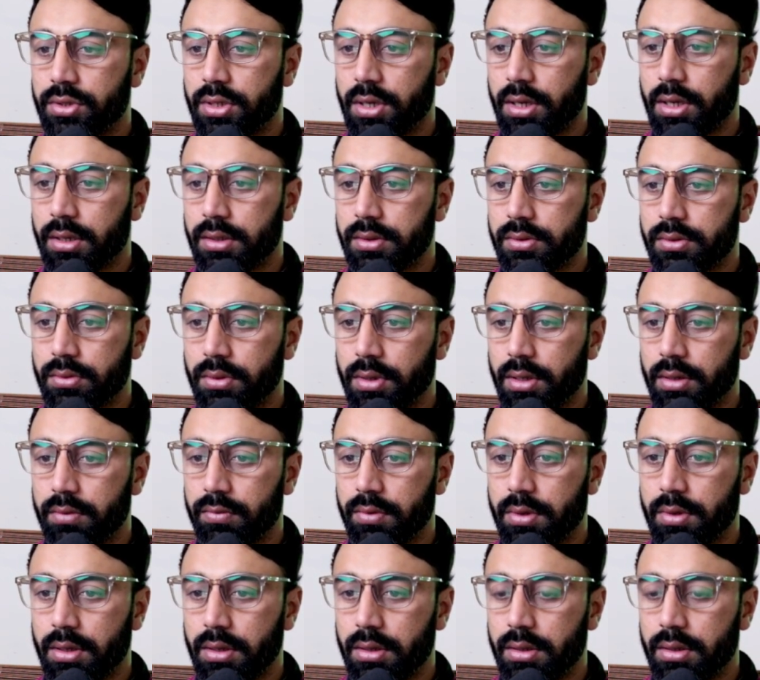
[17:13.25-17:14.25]
So it will
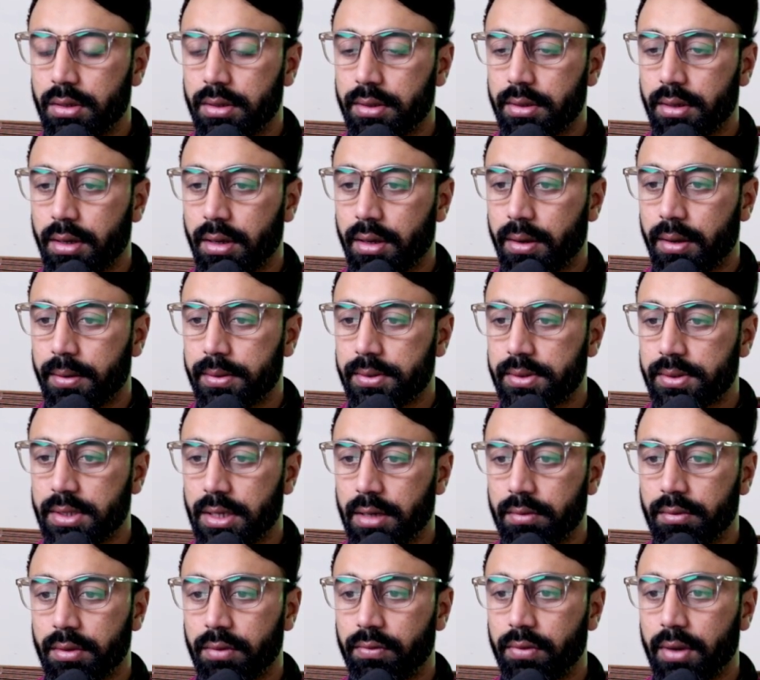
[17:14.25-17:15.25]
save the
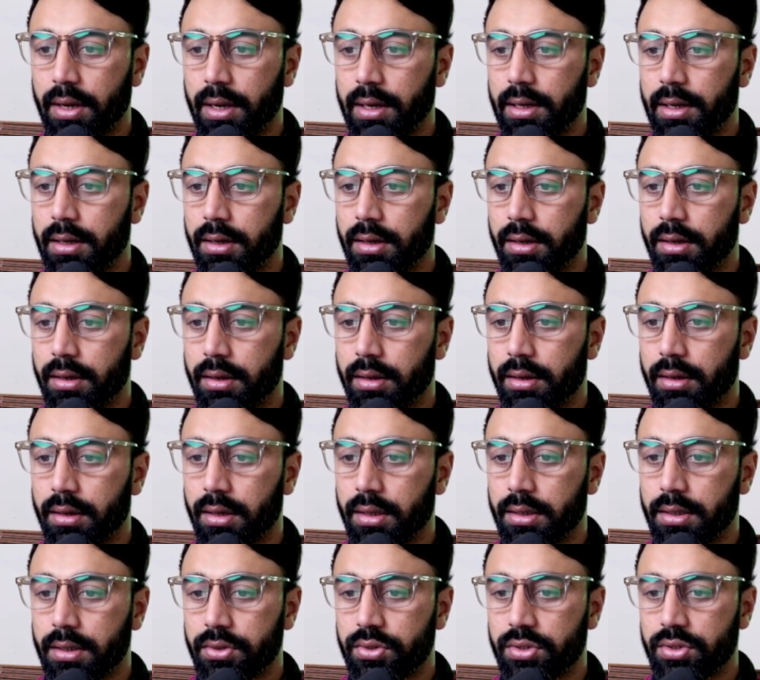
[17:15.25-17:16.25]
file in the
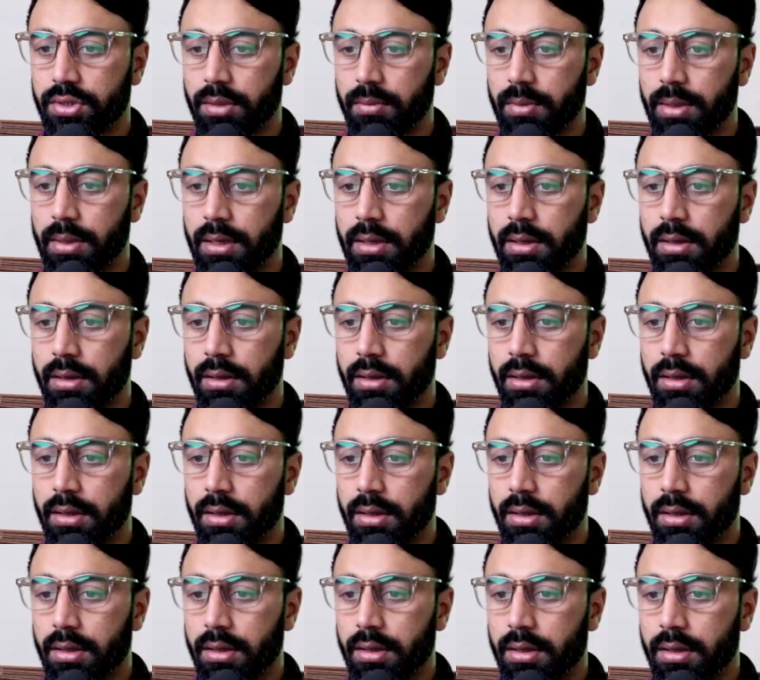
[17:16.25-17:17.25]
Gmail,
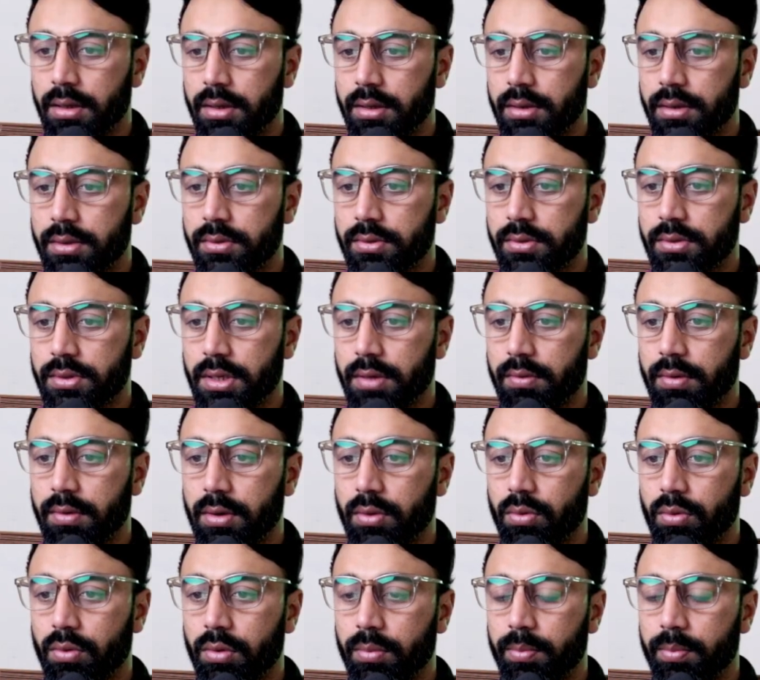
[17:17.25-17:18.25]
save and
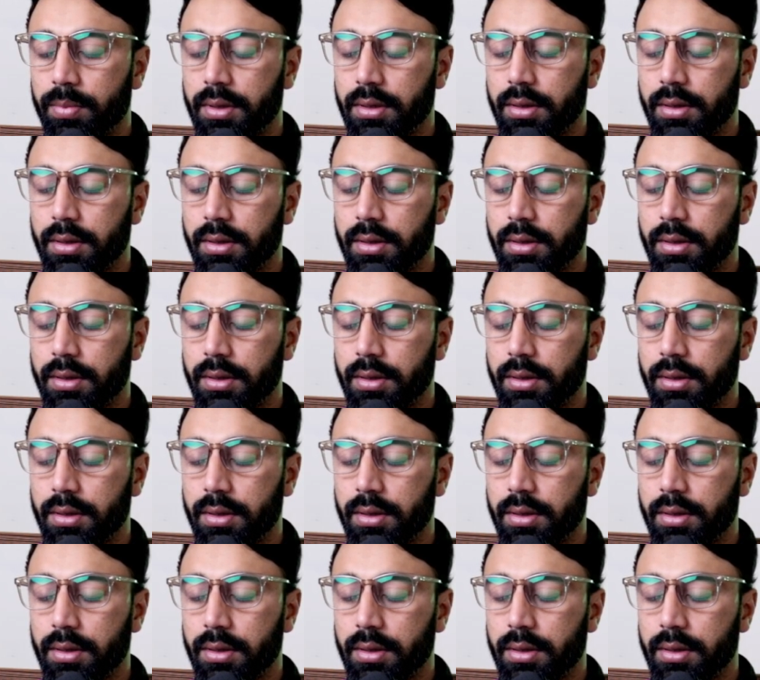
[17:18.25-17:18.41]
open.